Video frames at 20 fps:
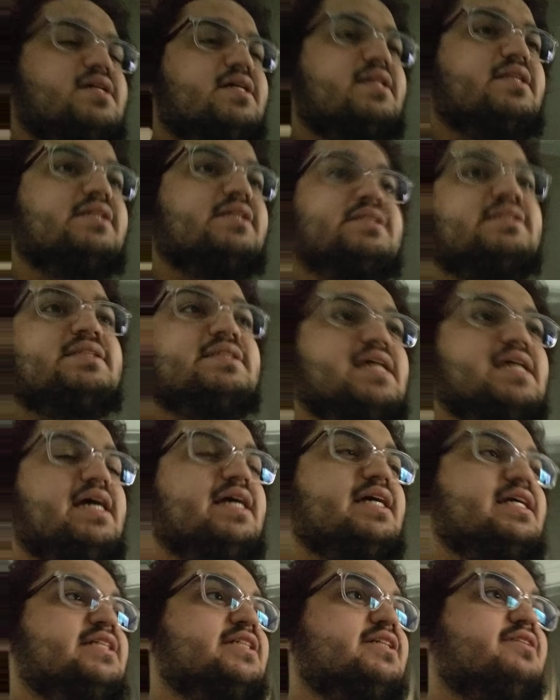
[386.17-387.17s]
in the
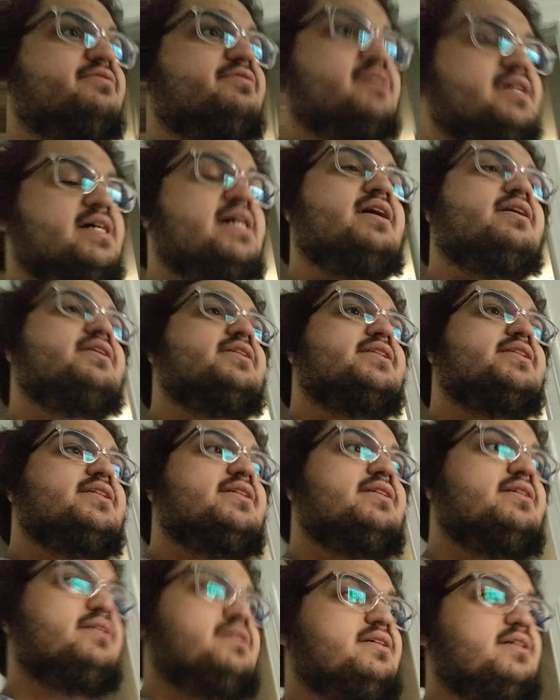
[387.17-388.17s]
second Dover house.
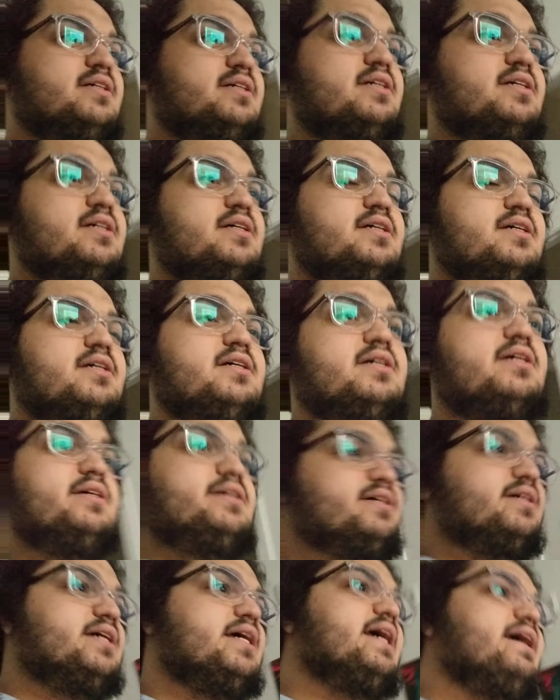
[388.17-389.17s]

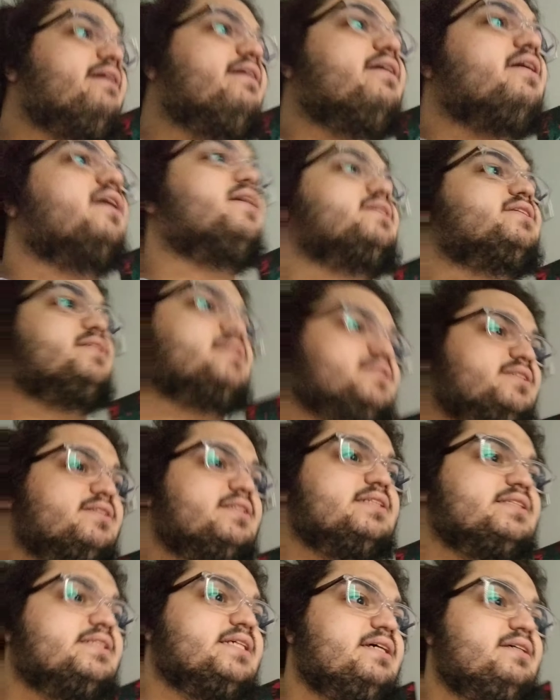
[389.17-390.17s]
He would also
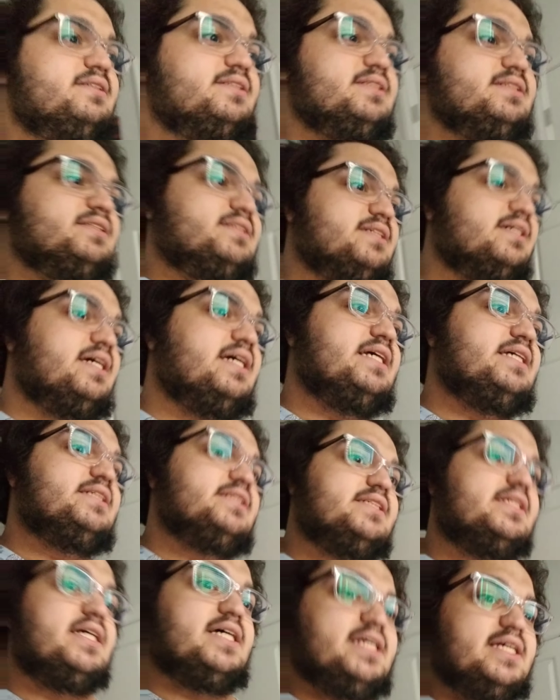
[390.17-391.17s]
do the same thing to
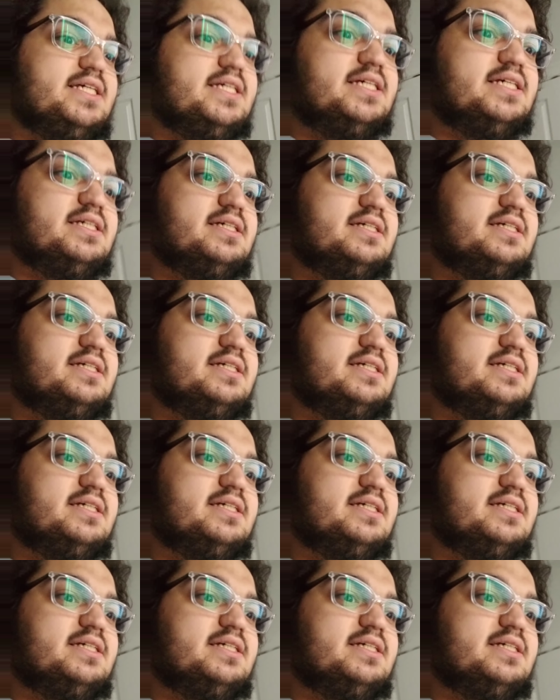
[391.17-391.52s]
AJ.